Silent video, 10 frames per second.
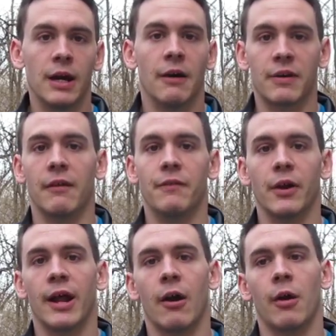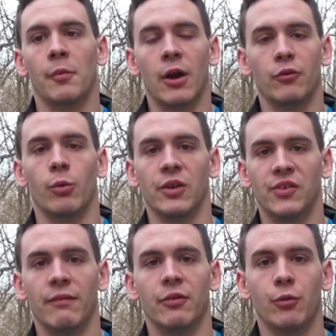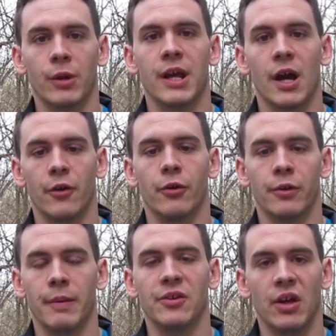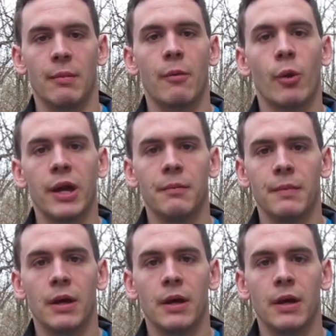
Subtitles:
I've kind of figured out I'm around 2,200 to maintain my weight.